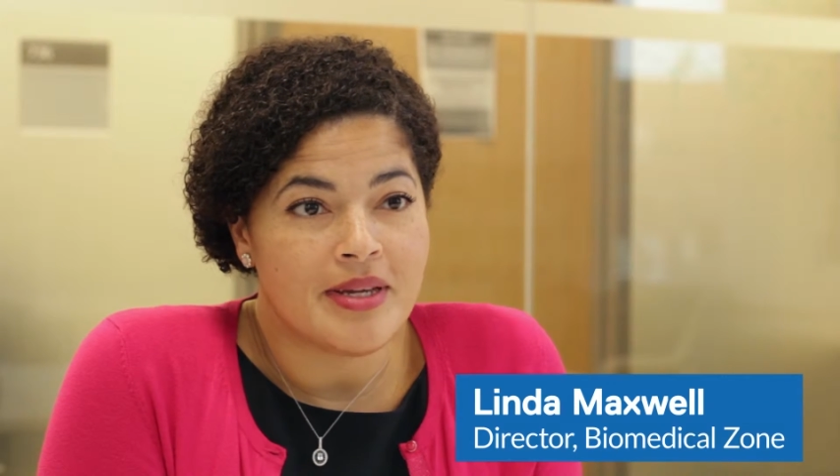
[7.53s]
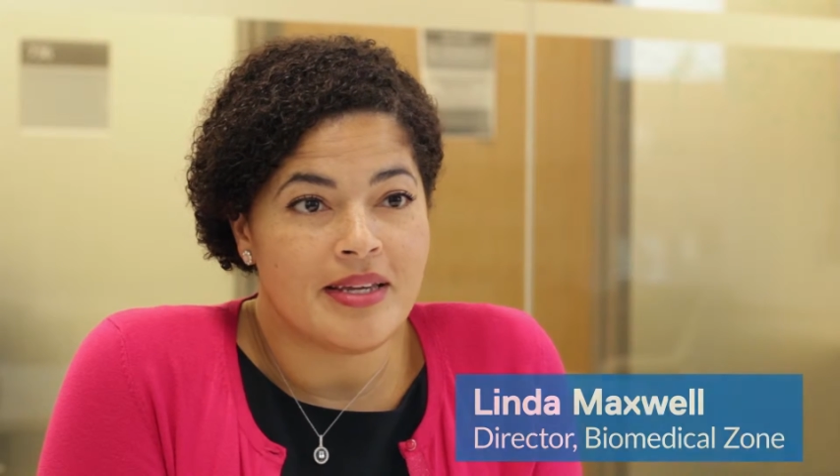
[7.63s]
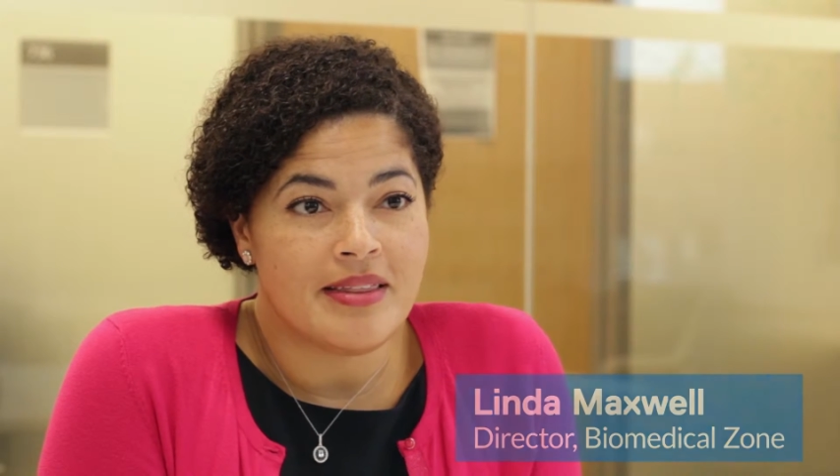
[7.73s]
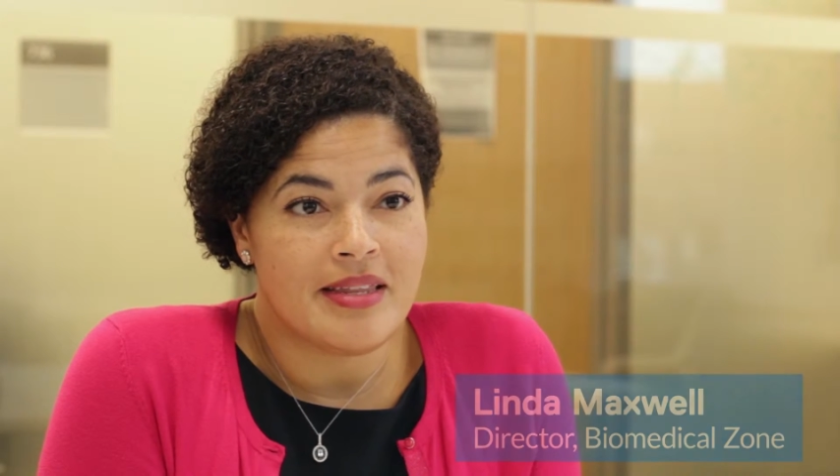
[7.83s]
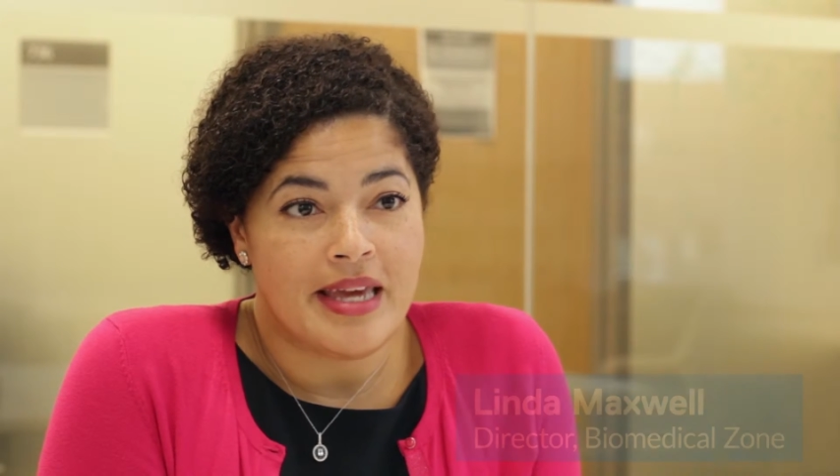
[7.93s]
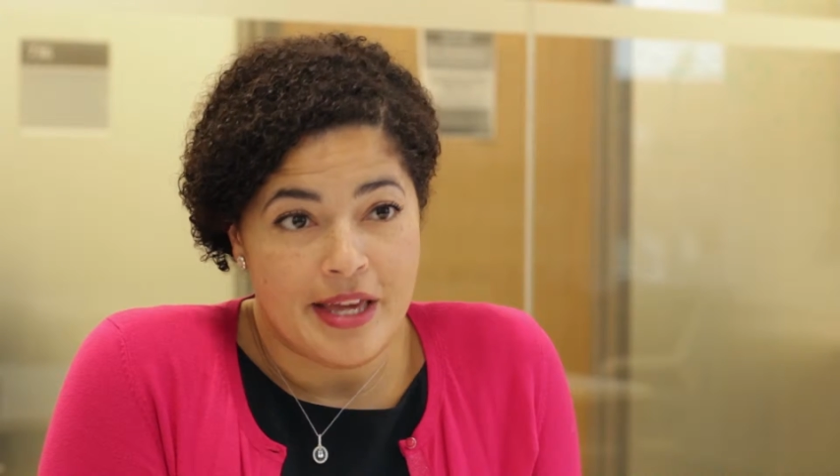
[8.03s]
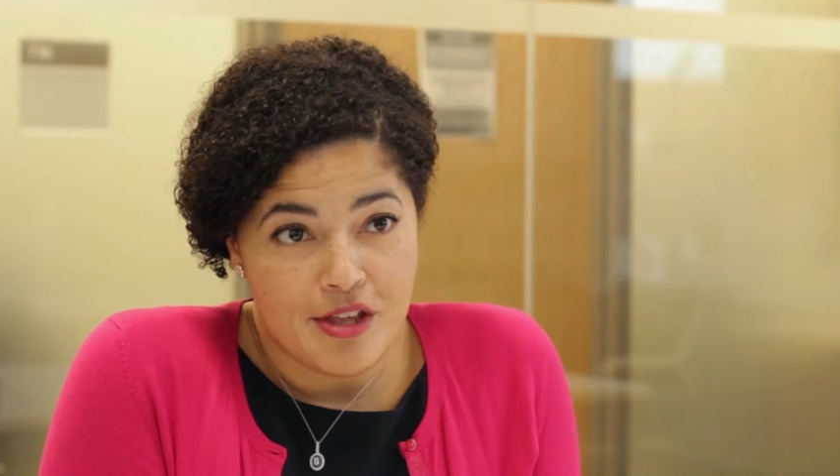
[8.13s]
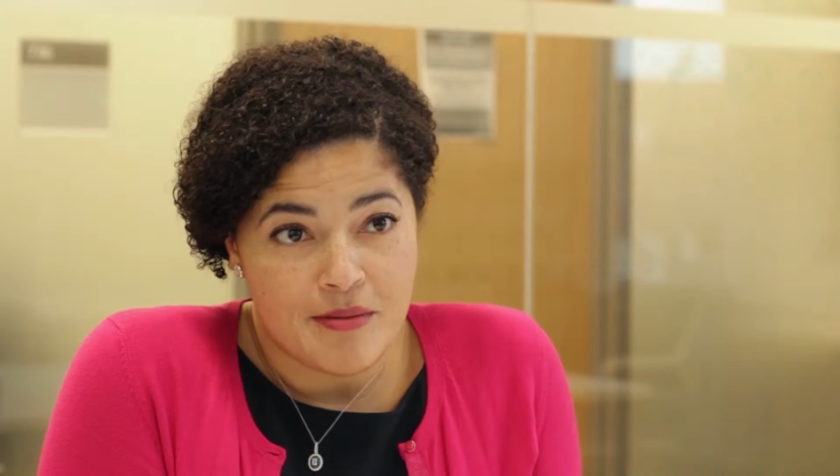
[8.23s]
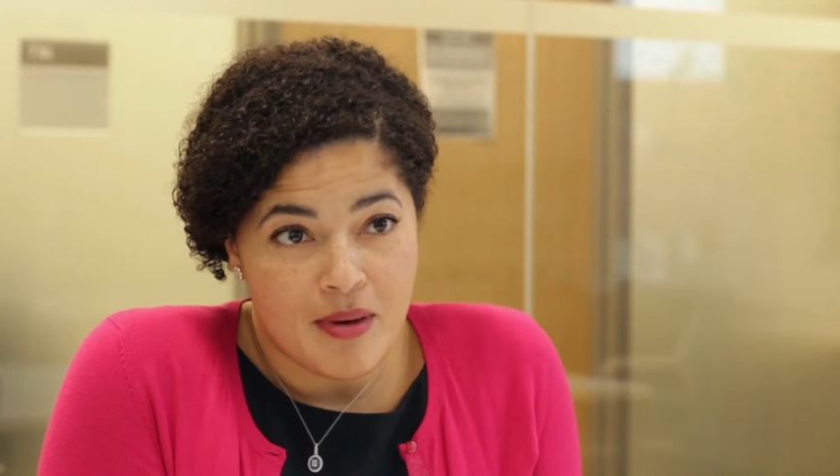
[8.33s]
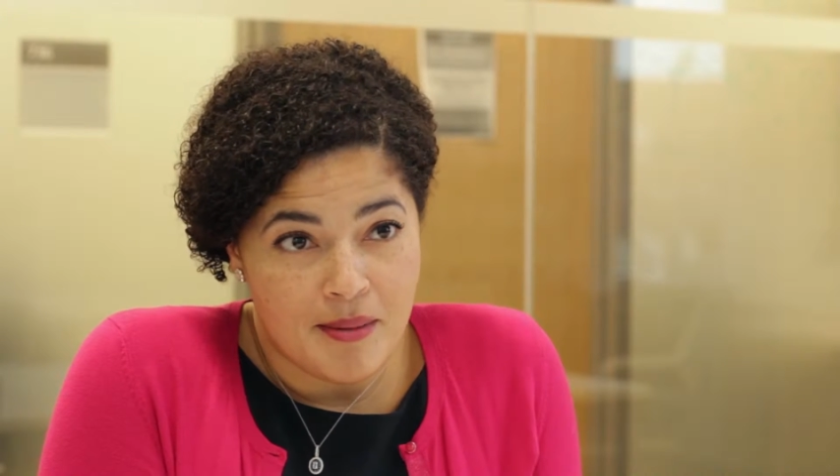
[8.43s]
in the
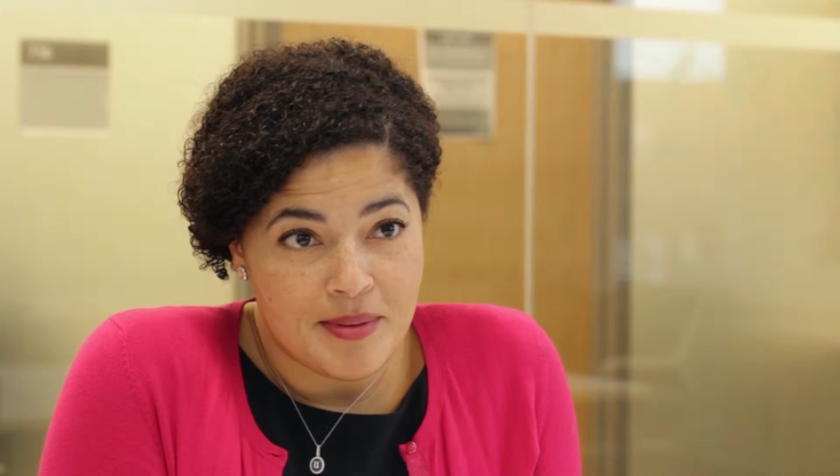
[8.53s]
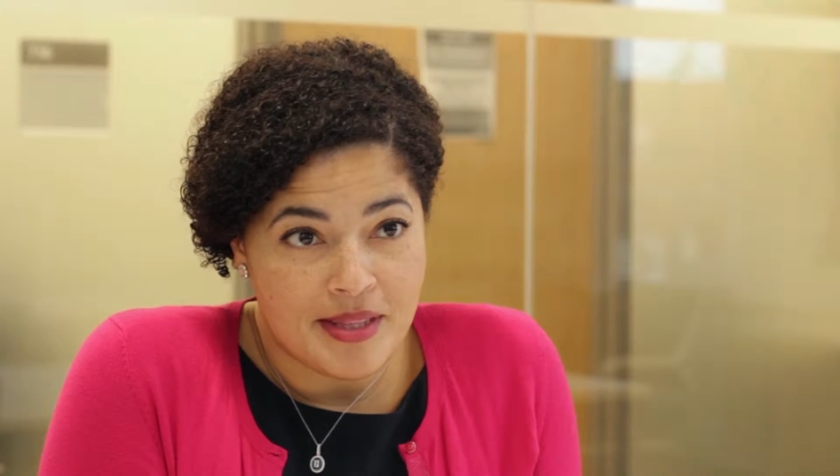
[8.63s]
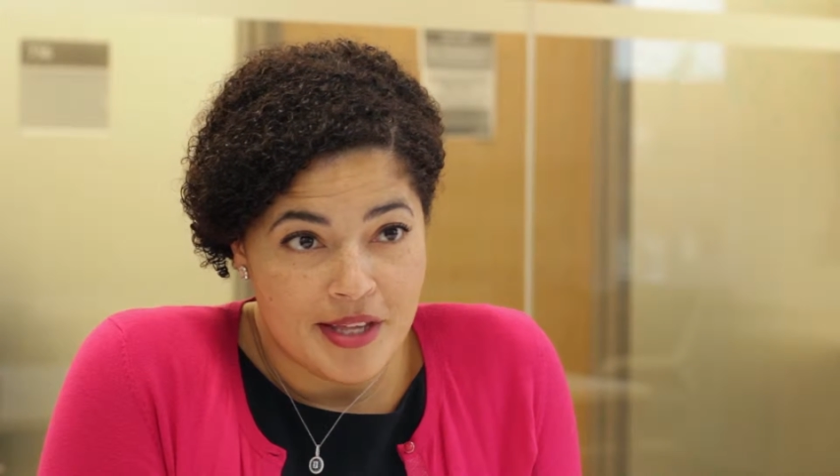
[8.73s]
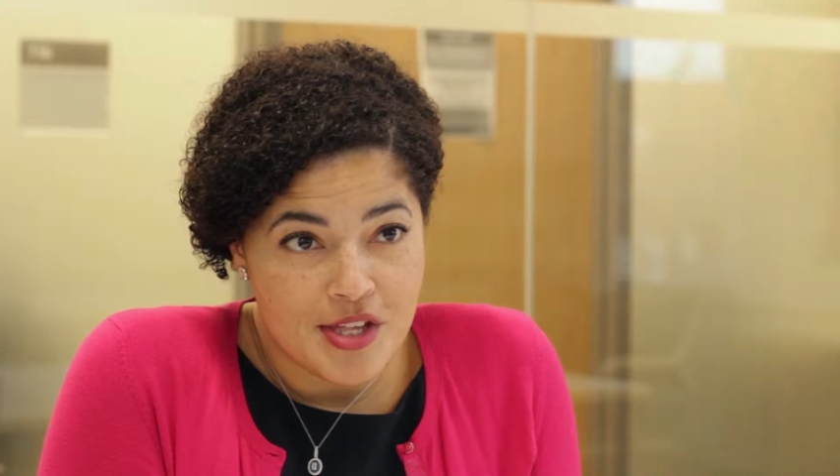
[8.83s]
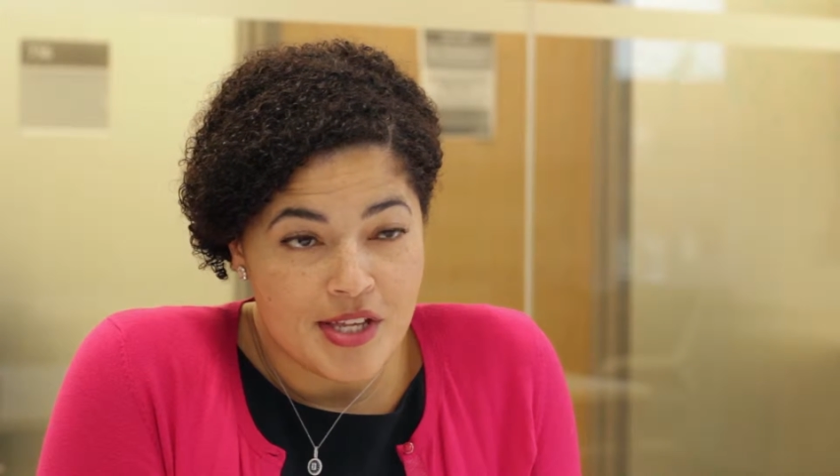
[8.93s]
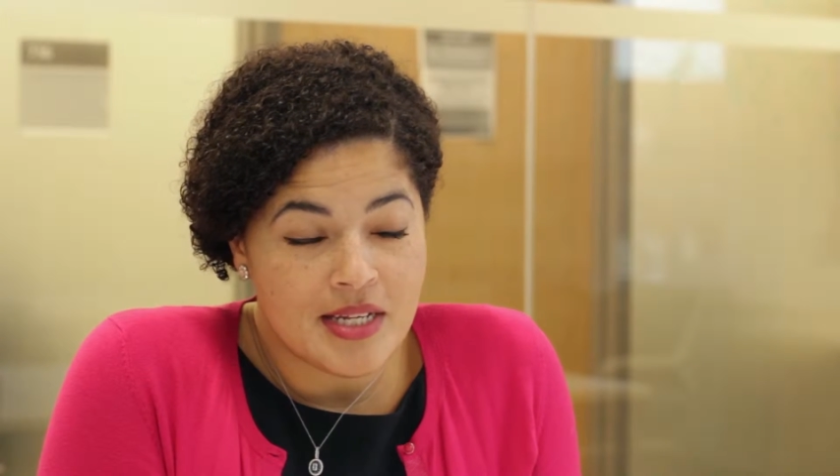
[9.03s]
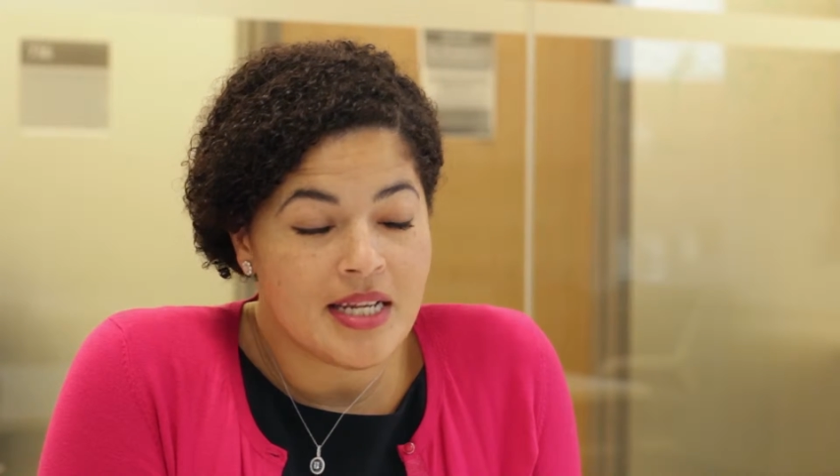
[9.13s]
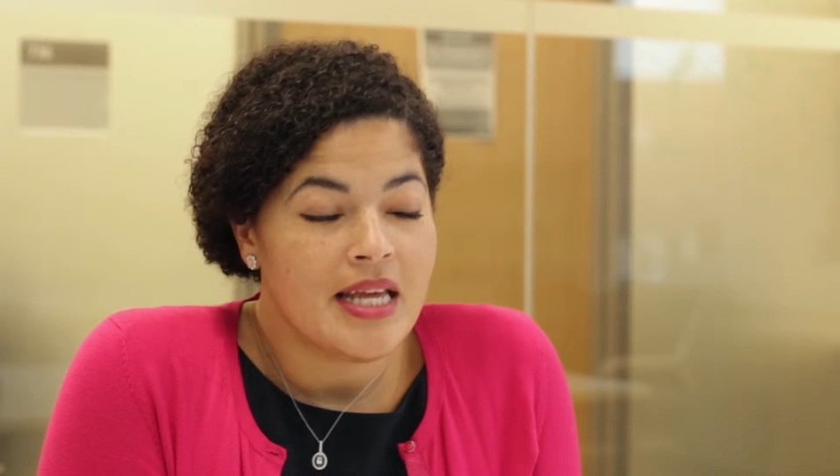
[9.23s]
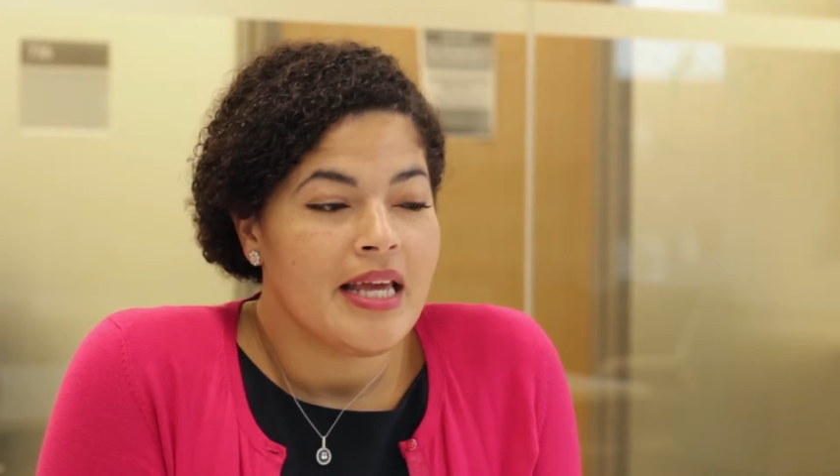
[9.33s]
aging population